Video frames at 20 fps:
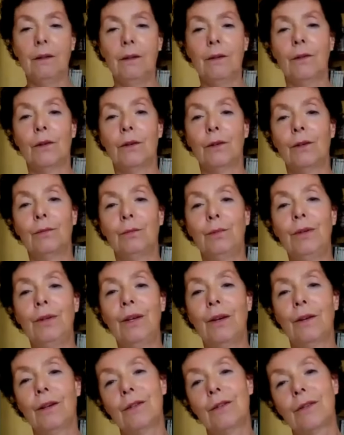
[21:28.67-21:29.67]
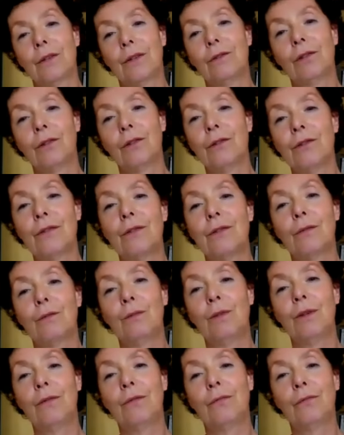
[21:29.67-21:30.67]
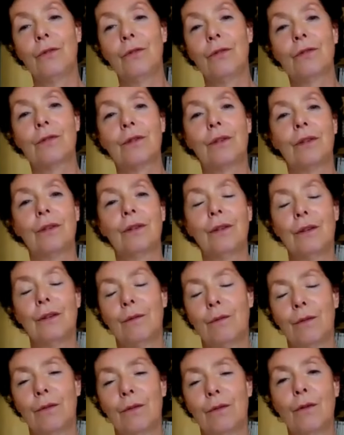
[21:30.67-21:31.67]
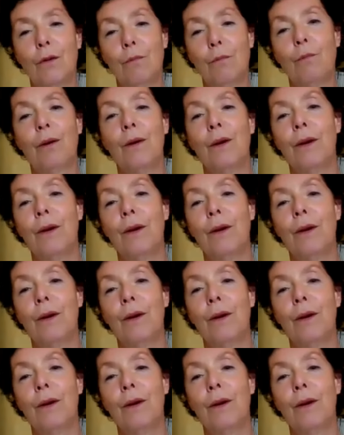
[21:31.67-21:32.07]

you know, to be also chosen to be the first uh, CERP